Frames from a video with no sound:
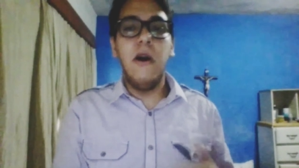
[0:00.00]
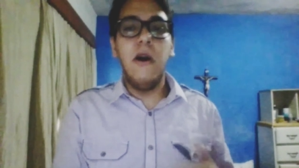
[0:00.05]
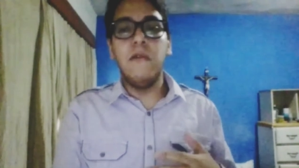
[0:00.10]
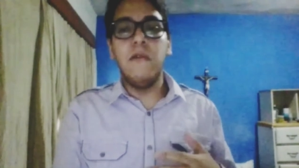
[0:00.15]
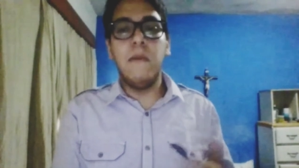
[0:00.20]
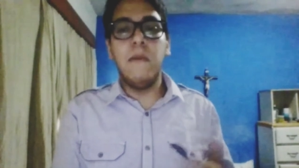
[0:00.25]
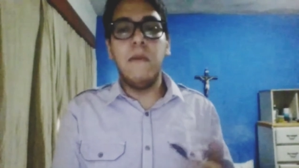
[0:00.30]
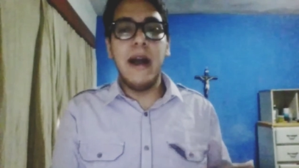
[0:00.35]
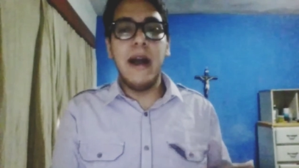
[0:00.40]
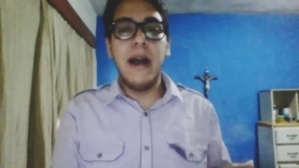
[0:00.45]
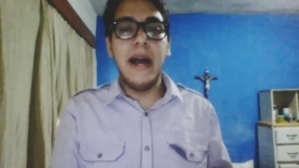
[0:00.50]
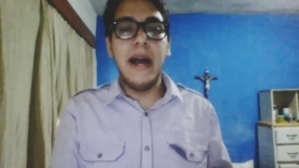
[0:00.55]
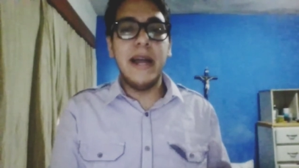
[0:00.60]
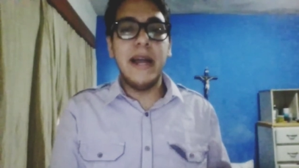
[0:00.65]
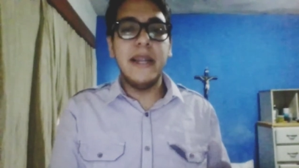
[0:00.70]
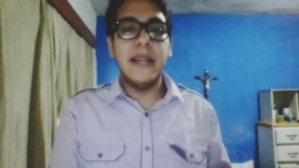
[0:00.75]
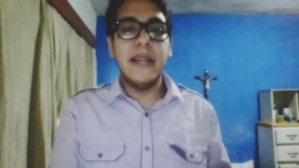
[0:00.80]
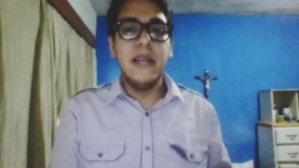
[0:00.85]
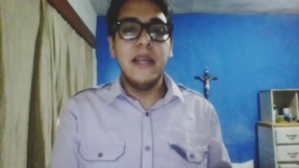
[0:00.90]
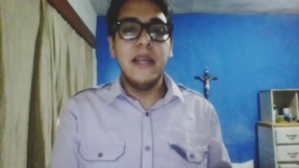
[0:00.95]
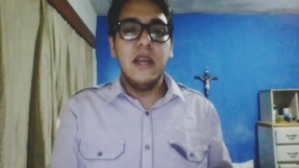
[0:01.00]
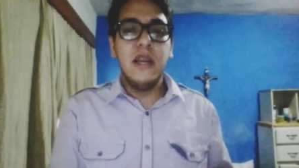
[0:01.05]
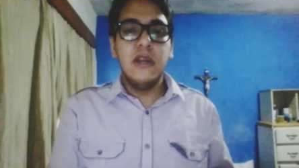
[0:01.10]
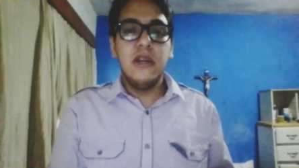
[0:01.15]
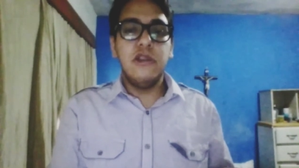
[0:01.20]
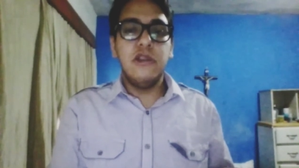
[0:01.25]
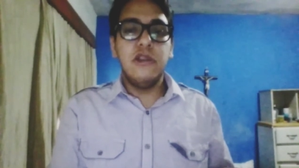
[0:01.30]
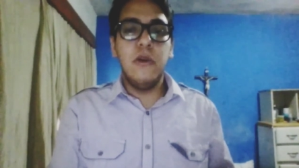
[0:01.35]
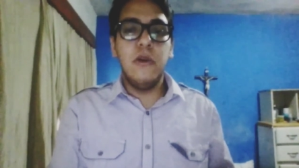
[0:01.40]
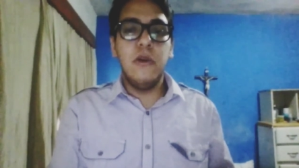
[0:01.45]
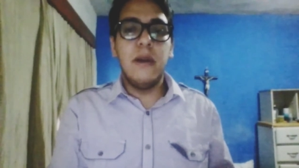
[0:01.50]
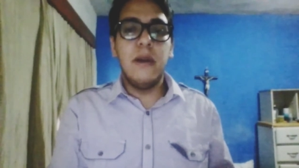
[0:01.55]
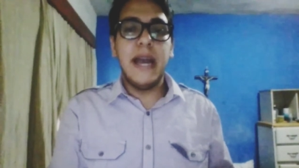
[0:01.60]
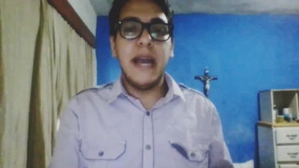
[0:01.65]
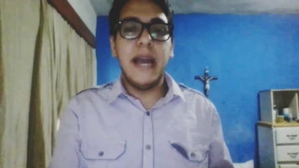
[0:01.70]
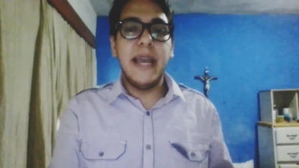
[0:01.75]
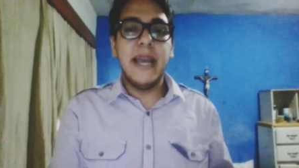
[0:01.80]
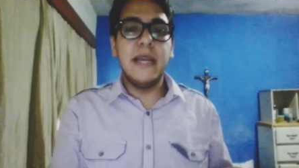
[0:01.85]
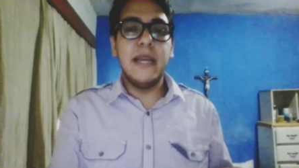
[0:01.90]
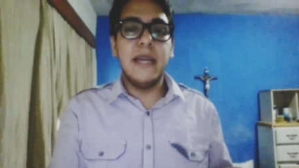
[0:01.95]
on what you
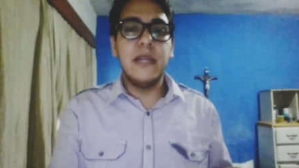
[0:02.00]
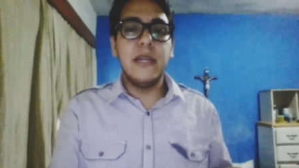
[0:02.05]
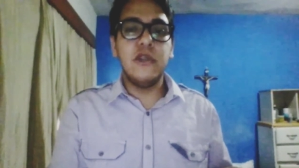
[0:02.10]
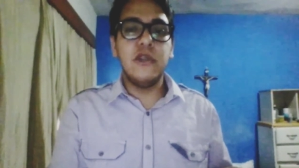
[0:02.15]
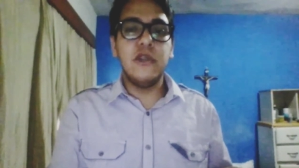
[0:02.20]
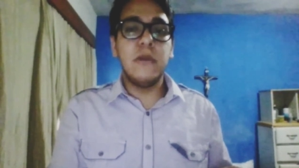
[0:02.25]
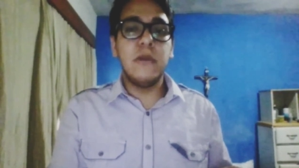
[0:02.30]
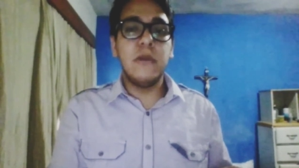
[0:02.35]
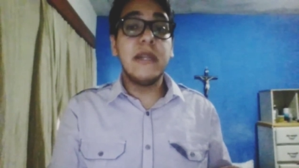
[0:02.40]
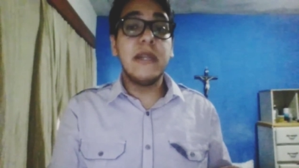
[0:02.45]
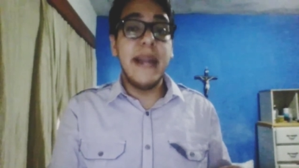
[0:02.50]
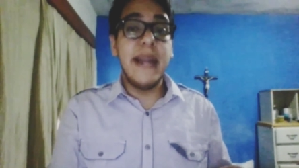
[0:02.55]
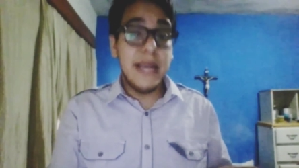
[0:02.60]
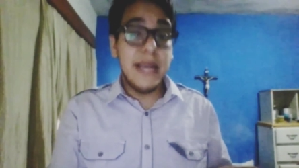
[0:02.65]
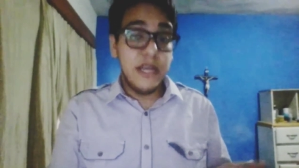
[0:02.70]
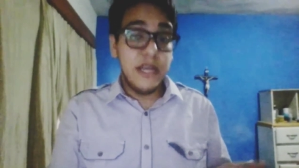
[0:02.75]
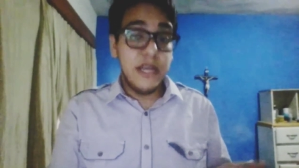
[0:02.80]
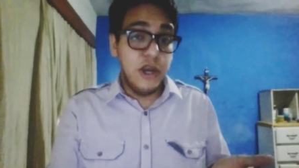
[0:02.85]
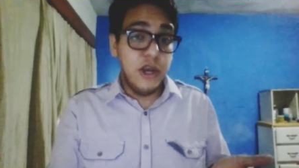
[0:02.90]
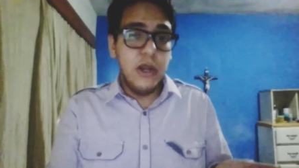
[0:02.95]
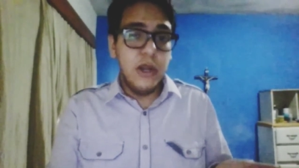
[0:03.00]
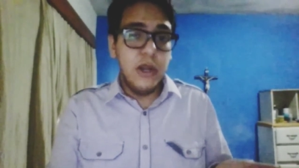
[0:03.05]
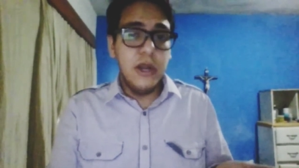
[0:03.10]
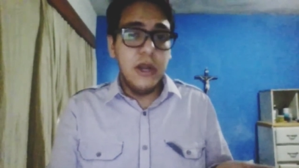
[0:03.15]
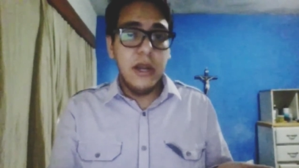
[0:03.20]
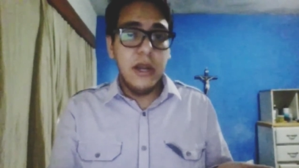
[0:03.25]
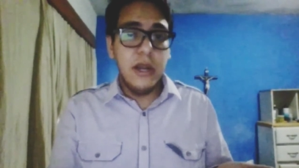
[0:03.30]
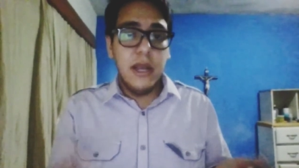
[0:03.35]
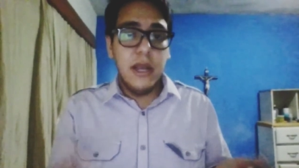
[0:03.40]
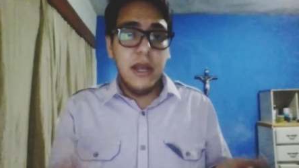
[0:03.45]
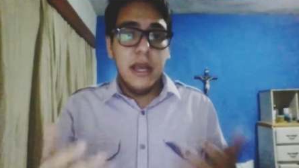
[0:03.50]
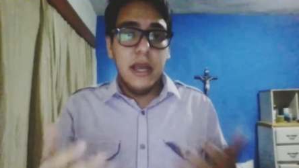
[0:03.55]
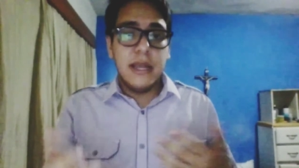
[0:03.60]
hand your relation,